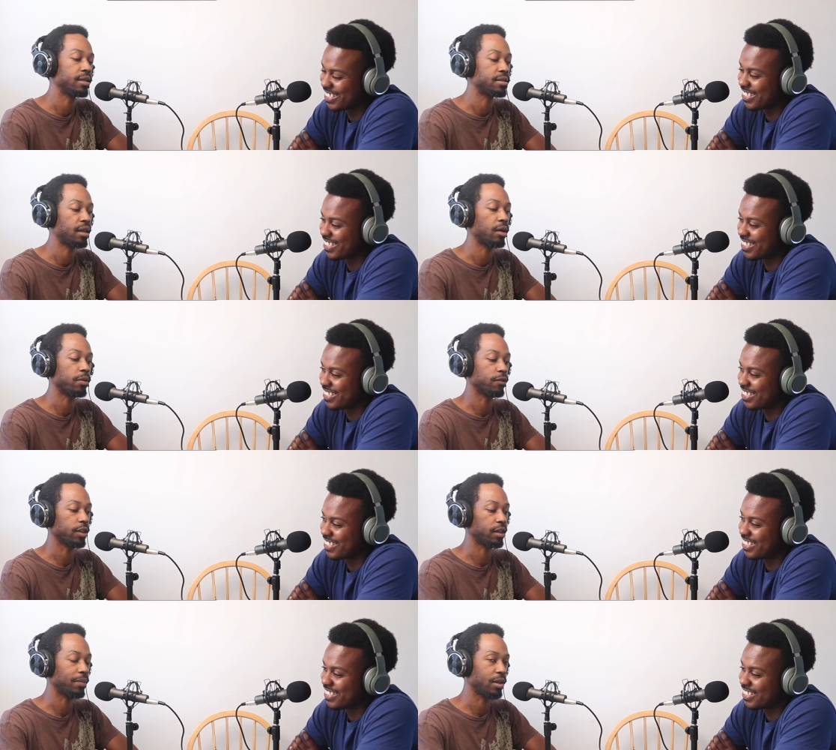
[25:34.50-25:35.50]
Speaker 1: it's terrible for
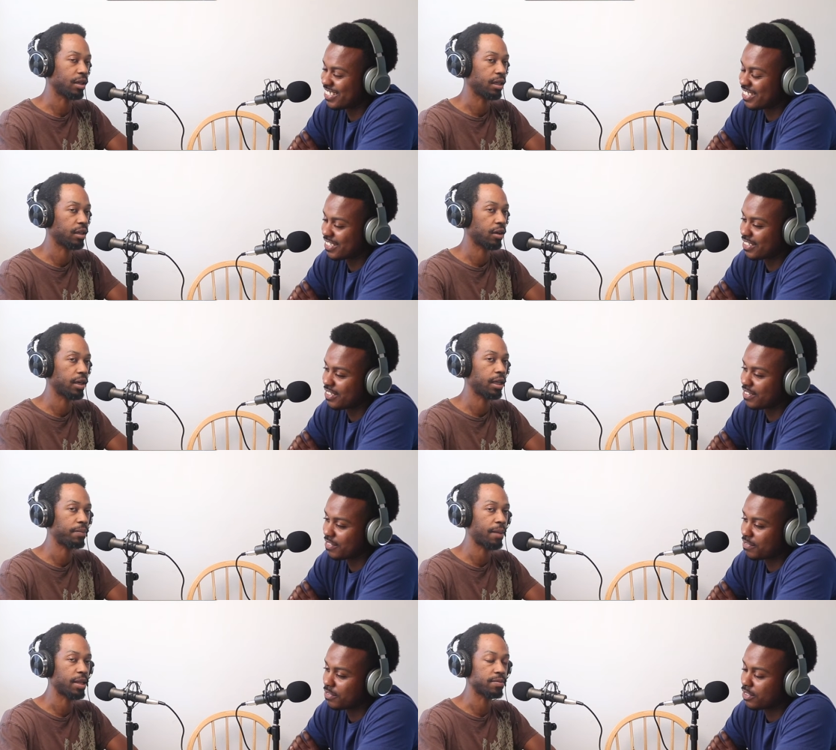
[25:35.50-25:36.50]
the community. Current
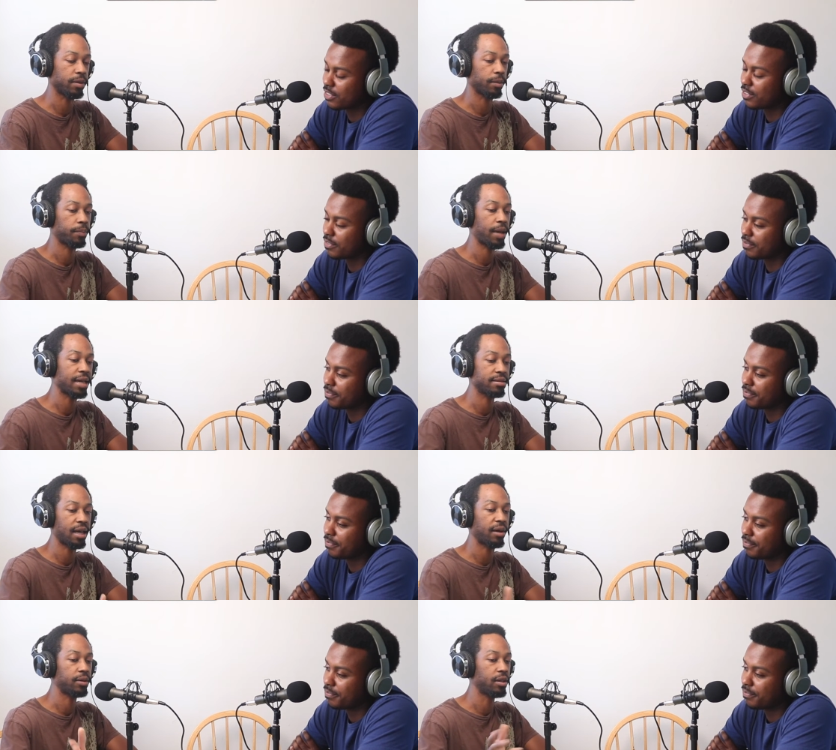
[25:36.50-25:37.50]
hip hop that's being passed
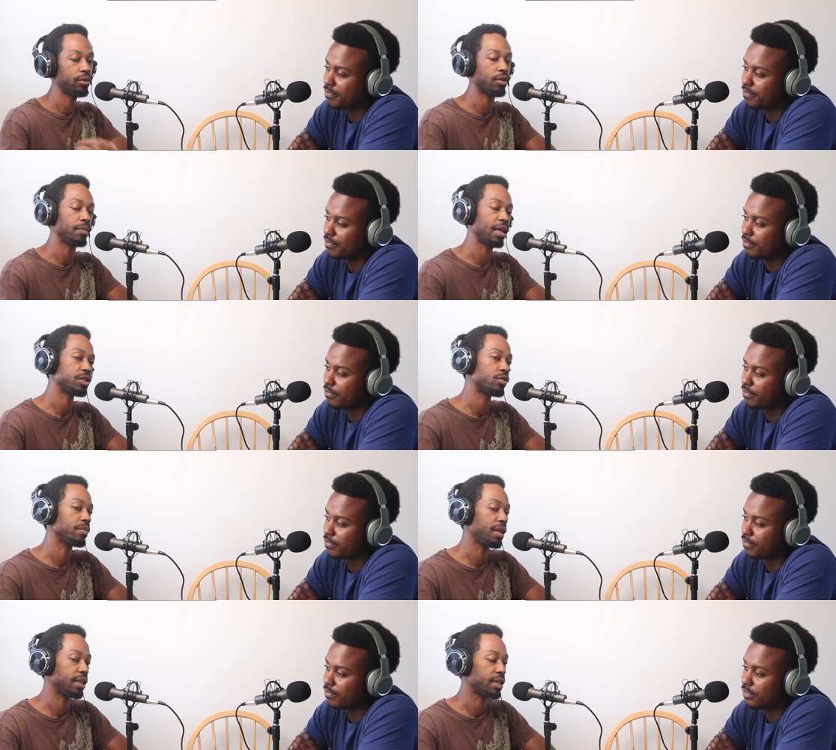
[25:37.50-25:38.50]
out through the
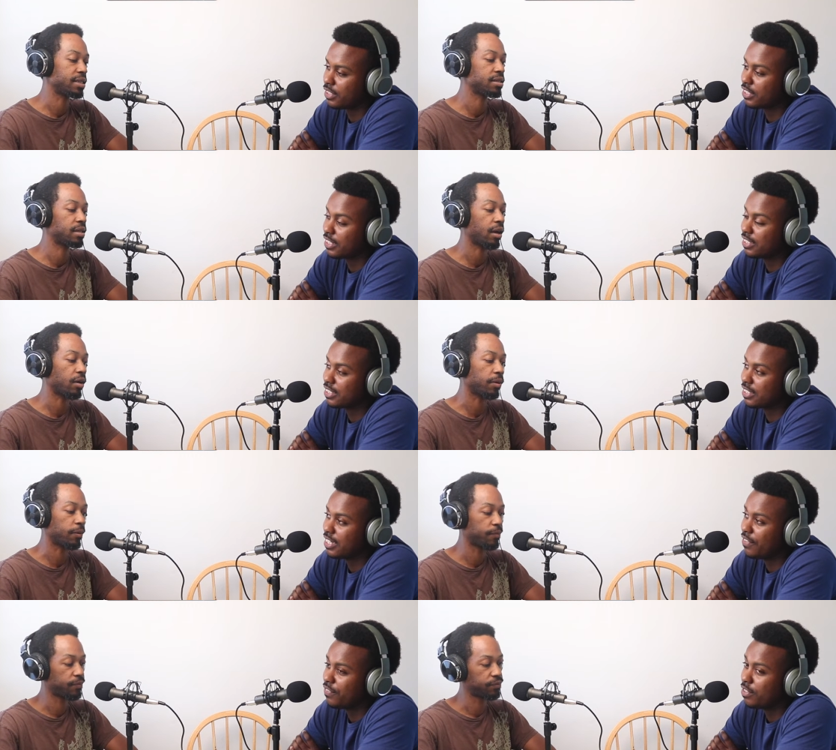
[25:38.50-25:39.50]
mainstream media is terrible. It's
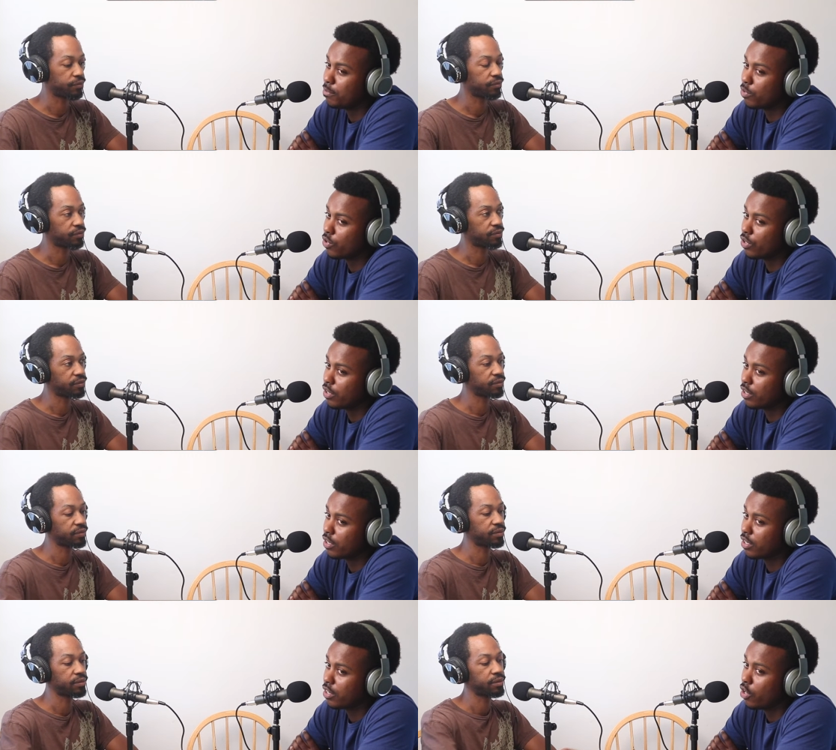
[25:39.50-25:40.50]
definitely more
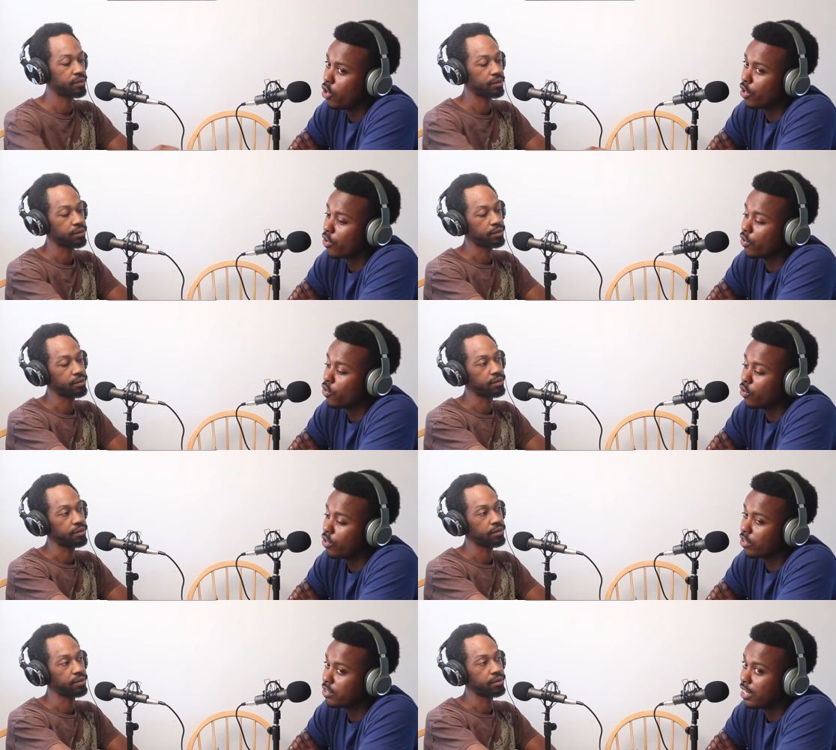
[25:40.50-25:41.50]

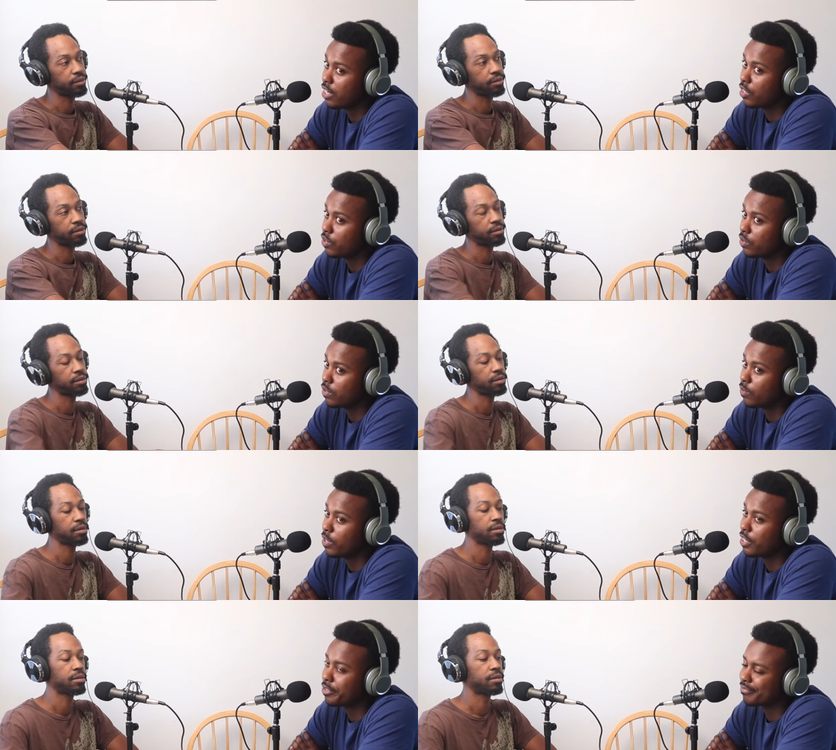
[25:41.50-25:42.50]
Speaker 2: hardcore now.
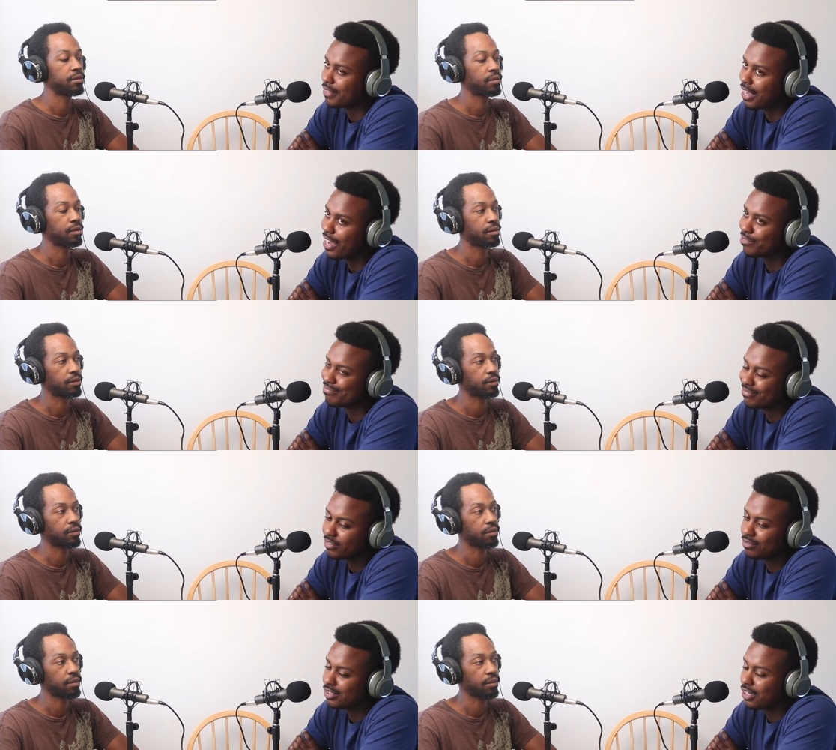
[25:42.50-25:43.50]
Well, I don't.
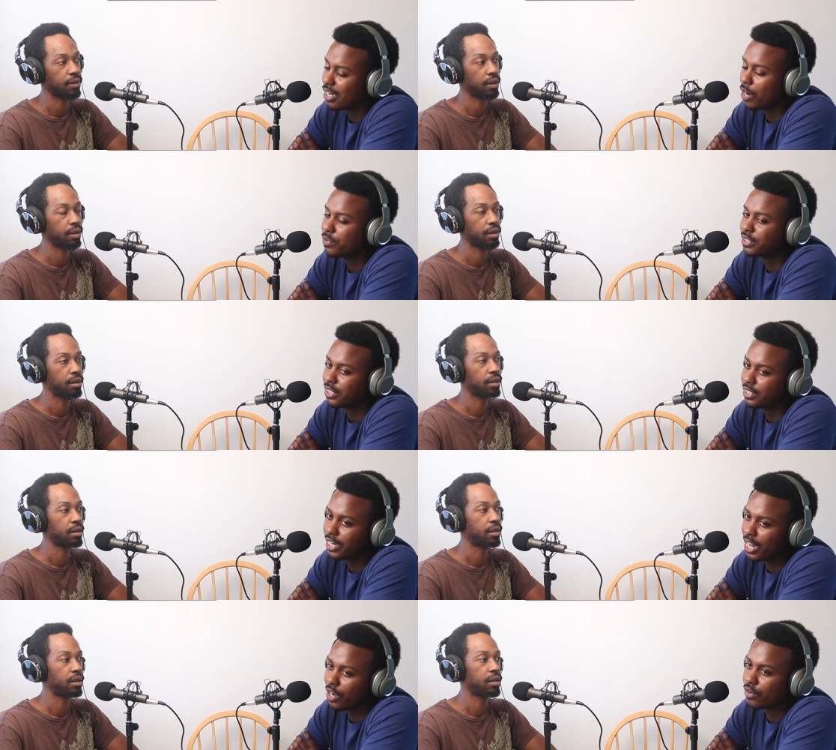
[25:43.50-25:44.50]
I wouldn't say
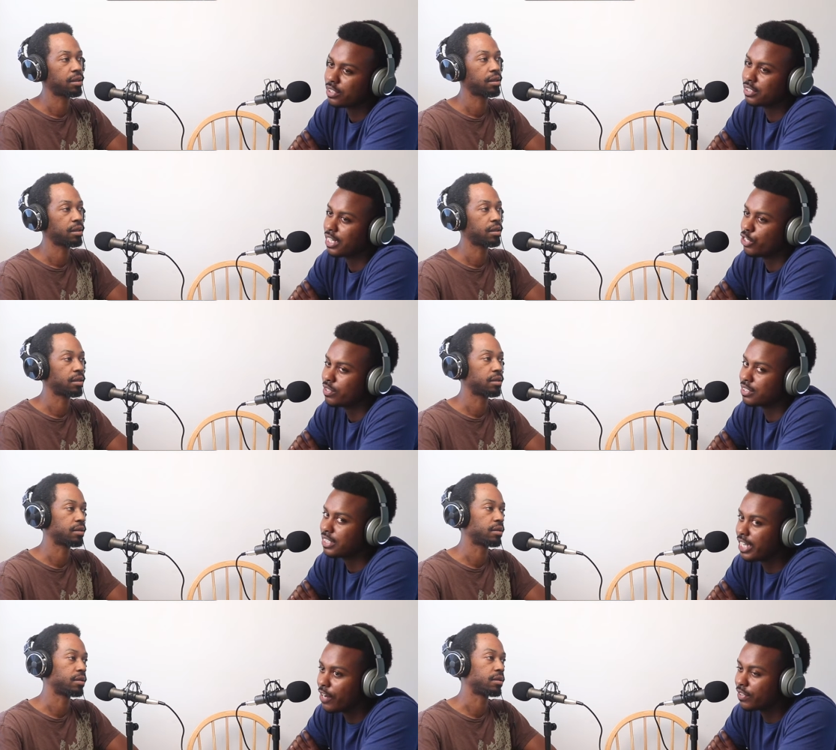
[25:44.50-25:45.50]
now. It's just that you could
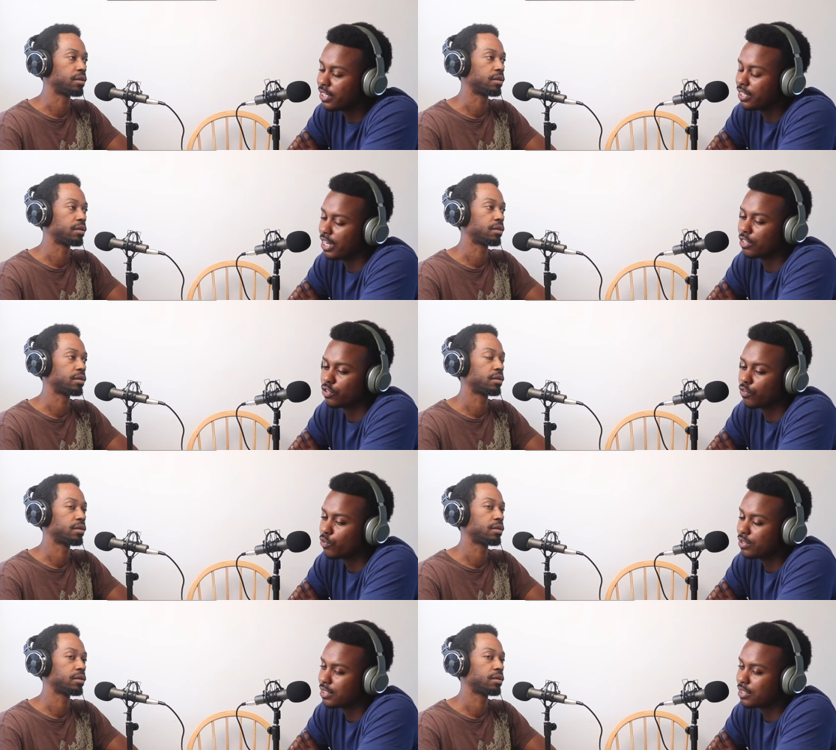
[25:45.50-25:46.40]
see everything now. So if you was